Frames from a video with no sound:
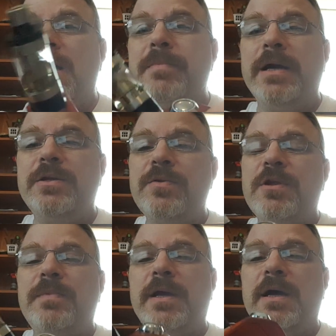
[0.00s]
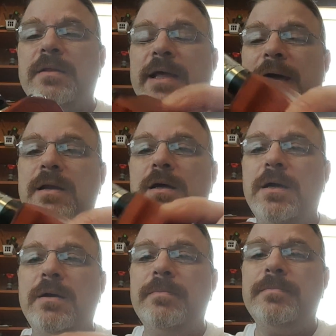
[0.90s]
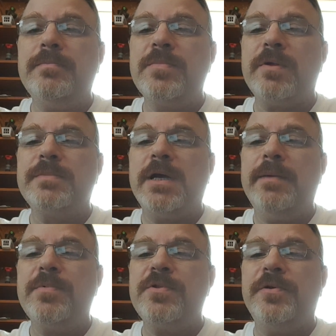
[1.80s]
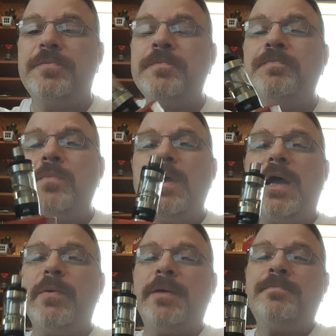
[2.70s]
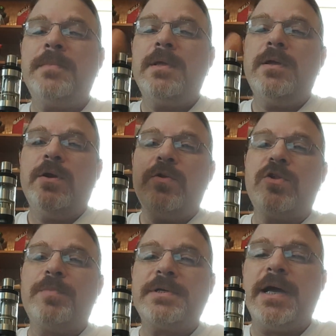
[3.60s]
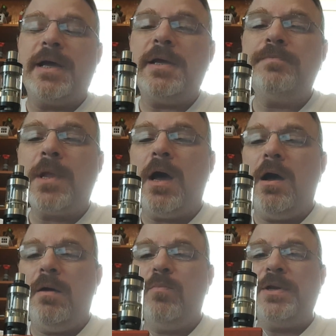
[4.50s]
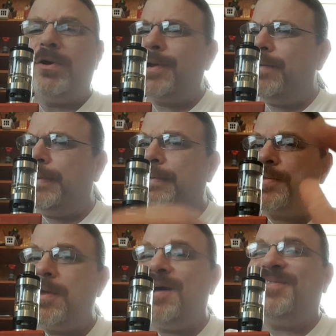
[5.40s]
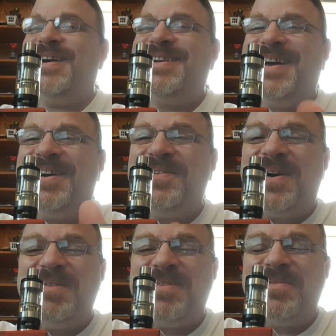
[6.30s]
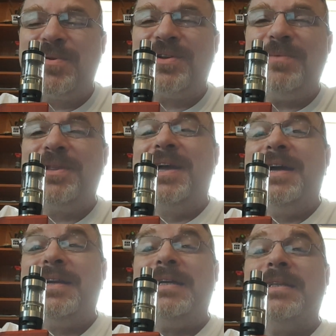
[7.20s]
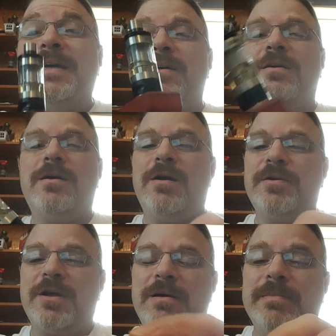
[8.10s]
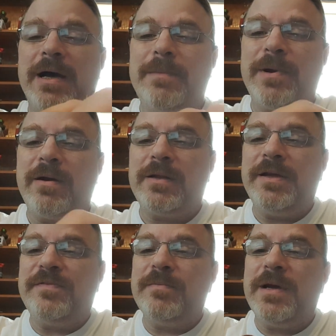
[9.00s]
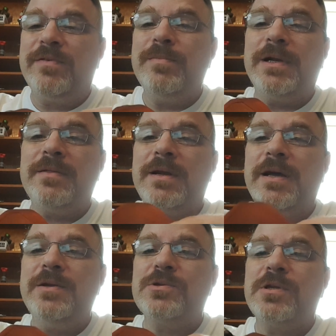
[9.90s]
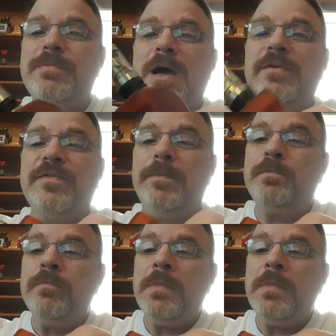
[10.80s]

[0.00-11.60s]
I might do something on that sometime soon. Anyway, Super Tank. We don't have any in stock right now. I wasn't able to get any. They're hard to come by apparently from everybody that I usually buy from.